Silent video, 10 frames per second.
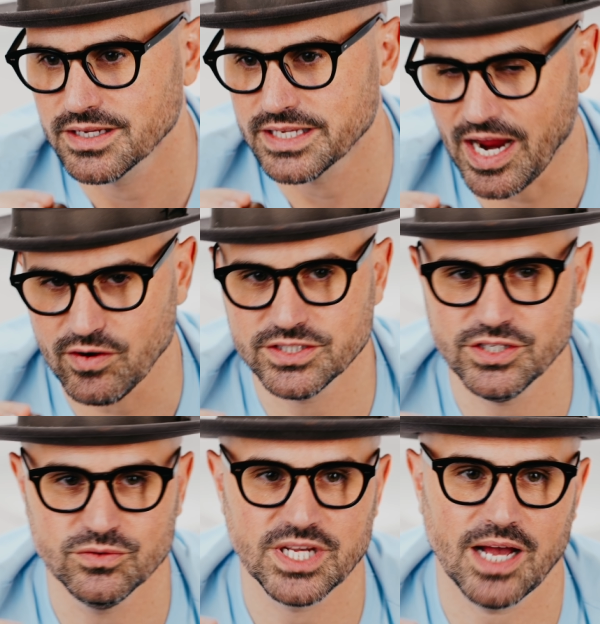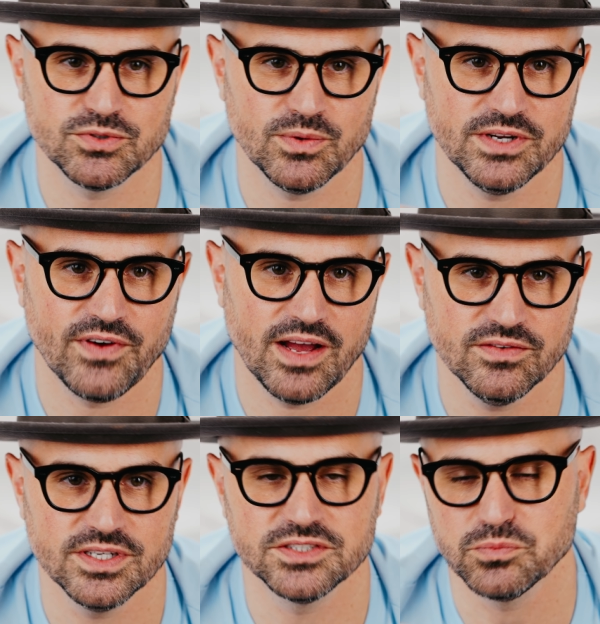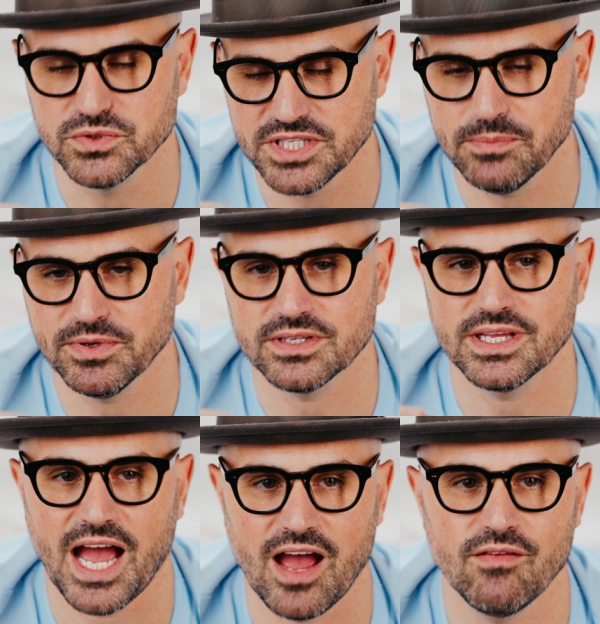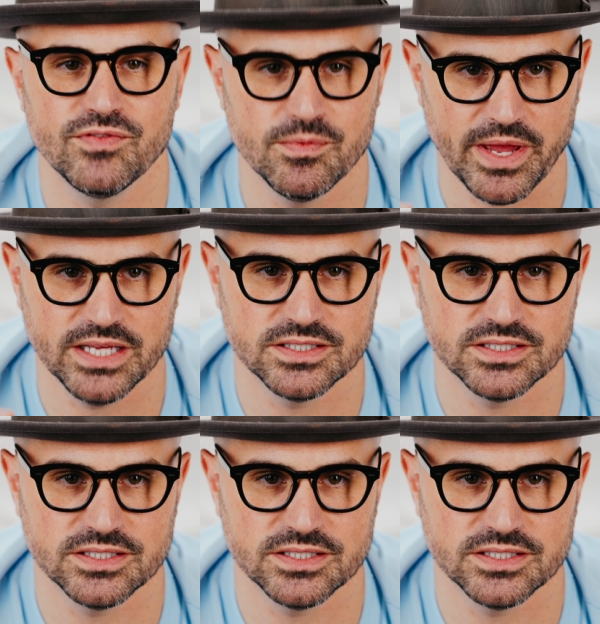guarantee you top 25 lists will typically have the paid